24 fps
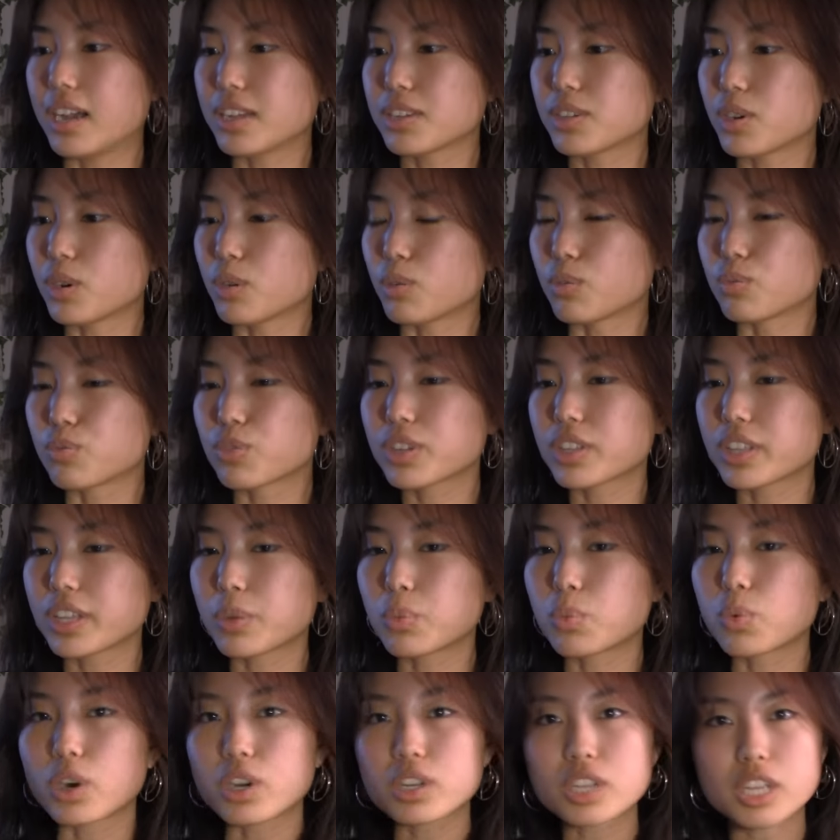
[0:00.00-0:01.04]
you know, really
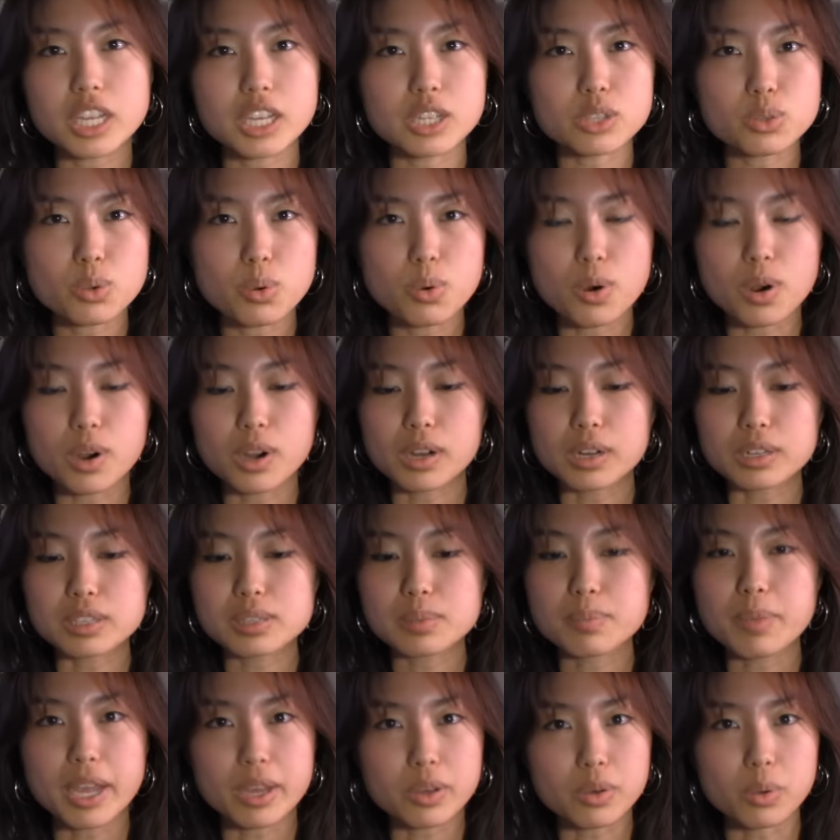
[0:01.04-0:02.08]
working towards
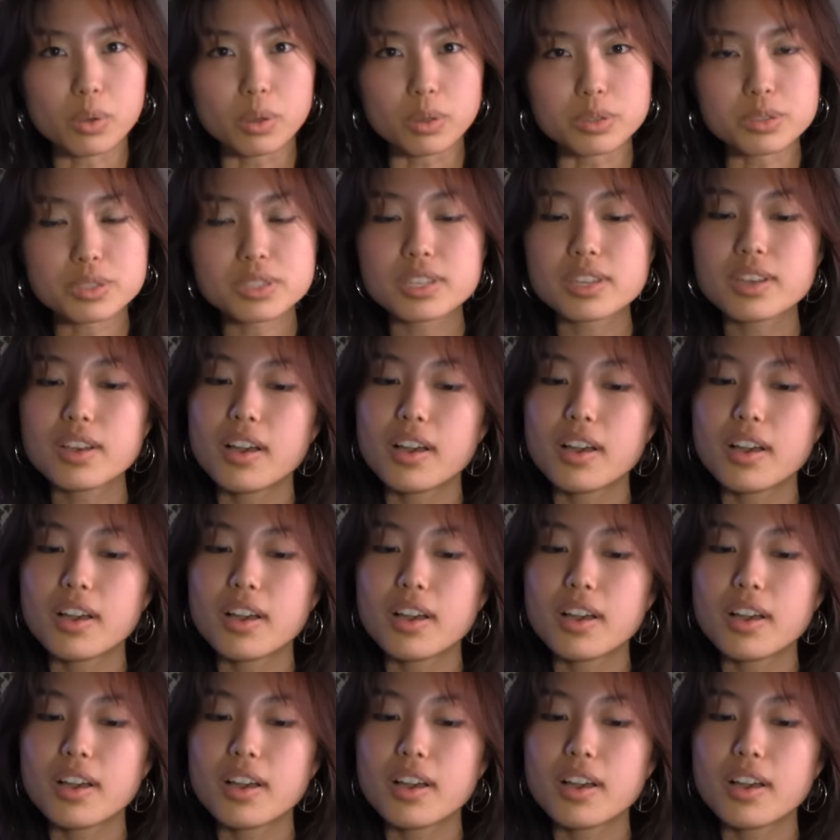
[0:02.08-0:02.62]
my goals